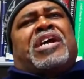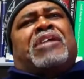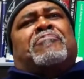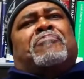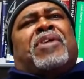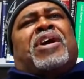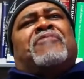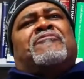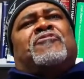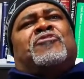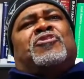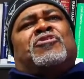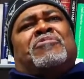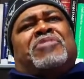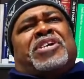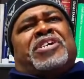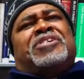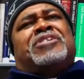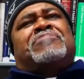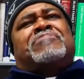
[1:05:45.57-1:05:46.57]
it at a
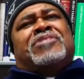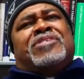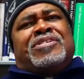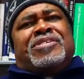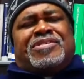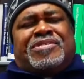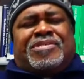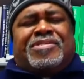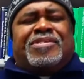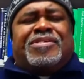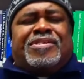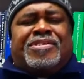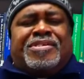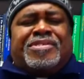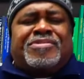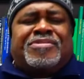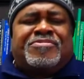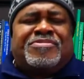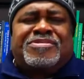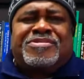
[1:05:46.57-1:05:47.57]
platform layup. Yeah,
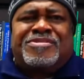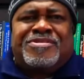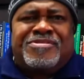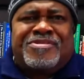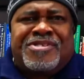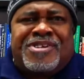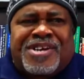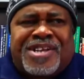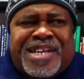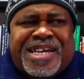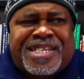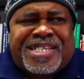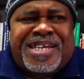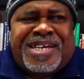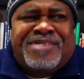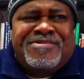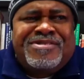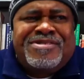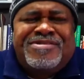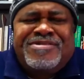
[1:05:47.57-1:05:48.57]
ah. we do it all like
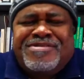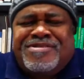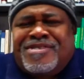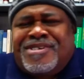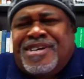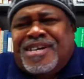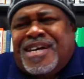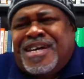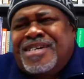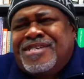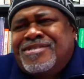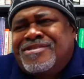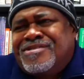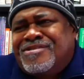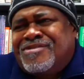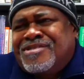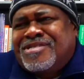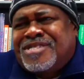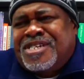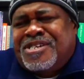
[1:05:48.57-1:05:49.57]
that. We do all kinds
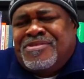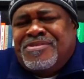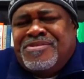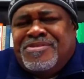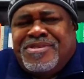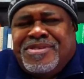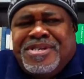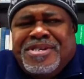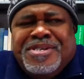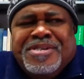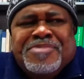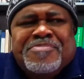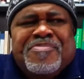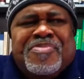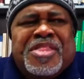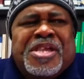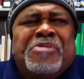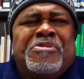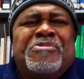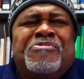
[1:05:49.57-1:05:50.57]
of tricks then, and
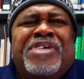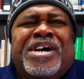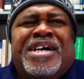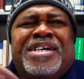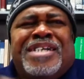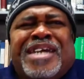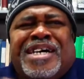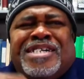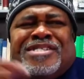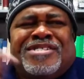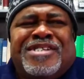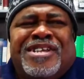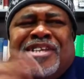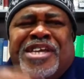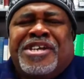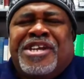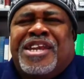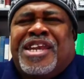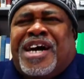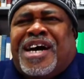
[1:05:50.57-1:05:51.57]
we ran down to the
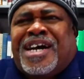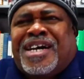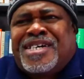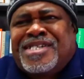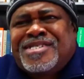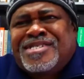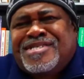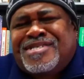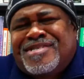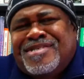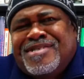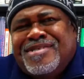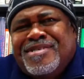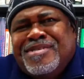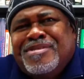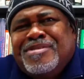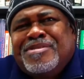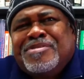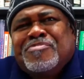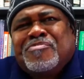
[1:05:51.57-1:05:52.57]
letter lines.
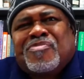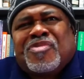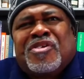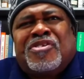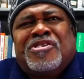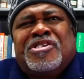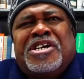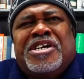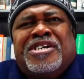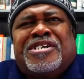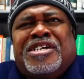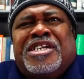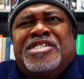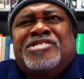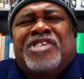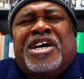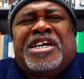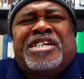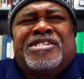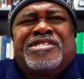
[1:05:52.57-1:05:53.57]
Yeah, cause, yeah, cause
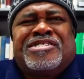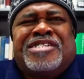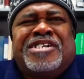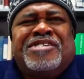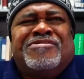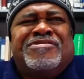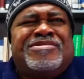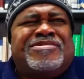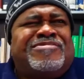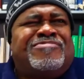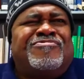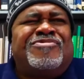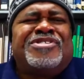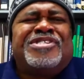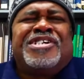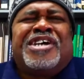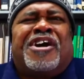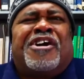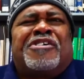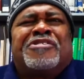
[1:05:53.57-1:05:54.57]
they tried to they were
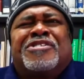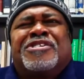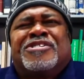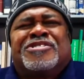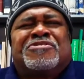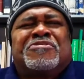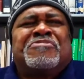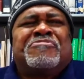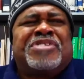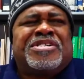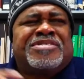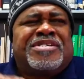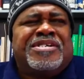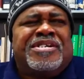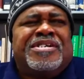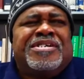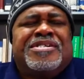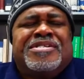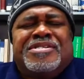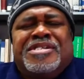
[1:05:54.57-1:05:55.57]
really hard on us. We went
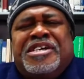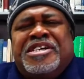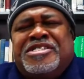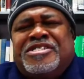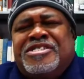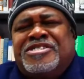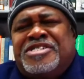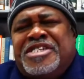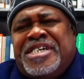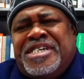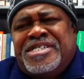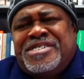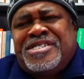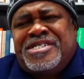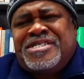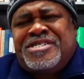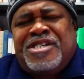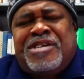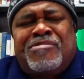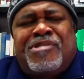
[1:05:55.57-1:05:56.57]
and hit the J's
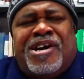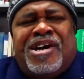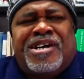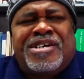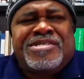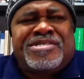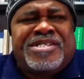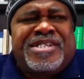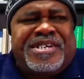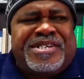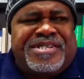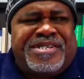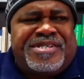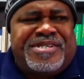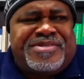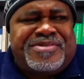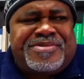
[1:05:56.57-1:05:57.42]
and the double R's there.